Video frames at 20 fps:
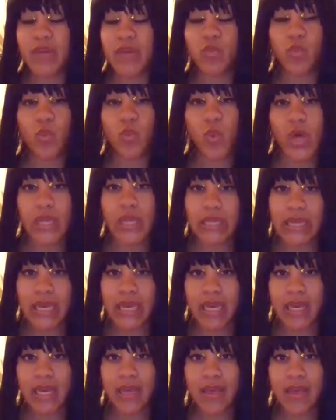and
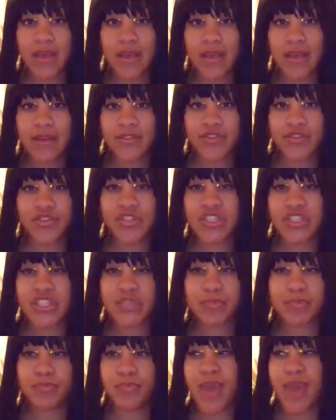willing to
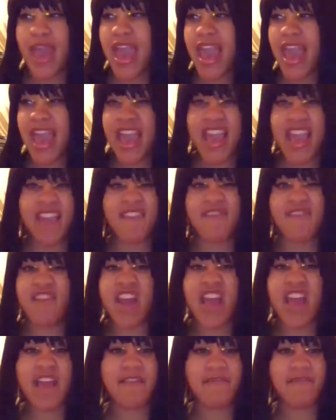just pay
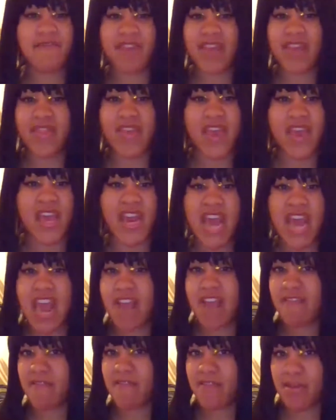for everything and
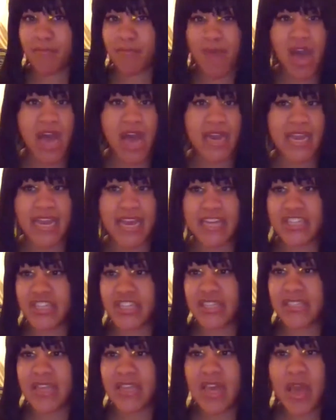everybody and
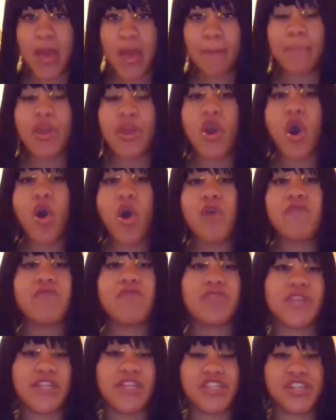just be
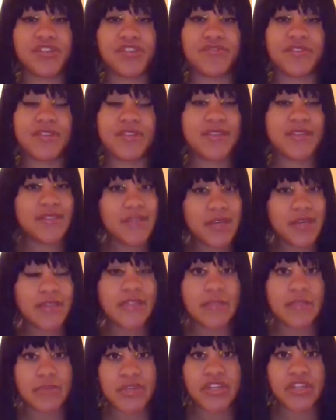overly generous. It's
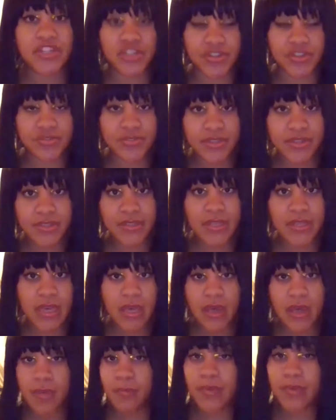good to be generous,
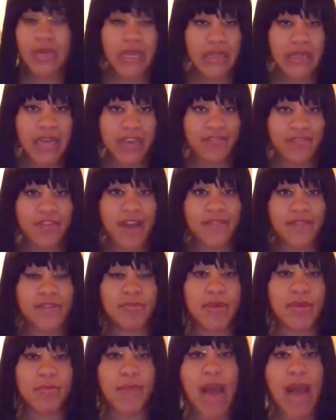but in life you have
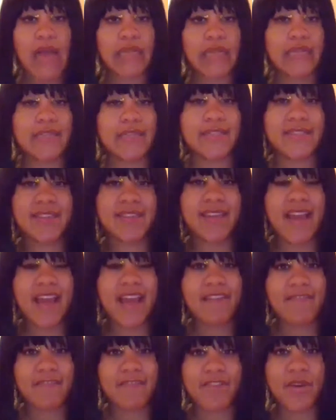to be balanced in
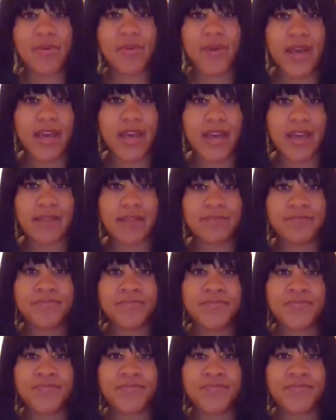every way,